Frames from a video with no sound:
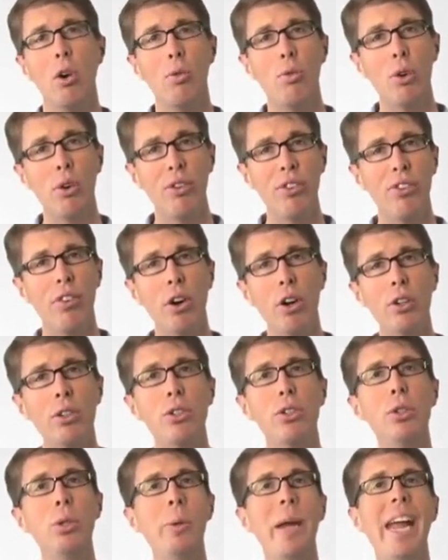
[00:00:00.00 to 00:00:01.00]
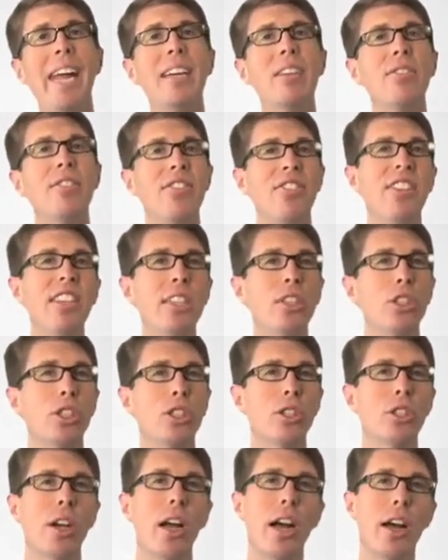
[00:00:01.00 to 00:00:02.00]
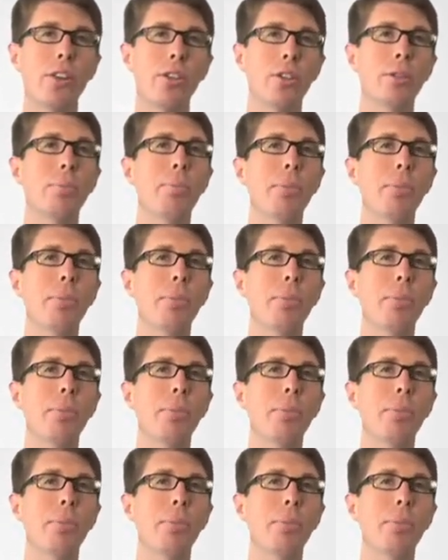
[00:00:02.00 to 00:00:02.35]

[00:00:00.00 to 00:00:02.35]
Refer to and feature other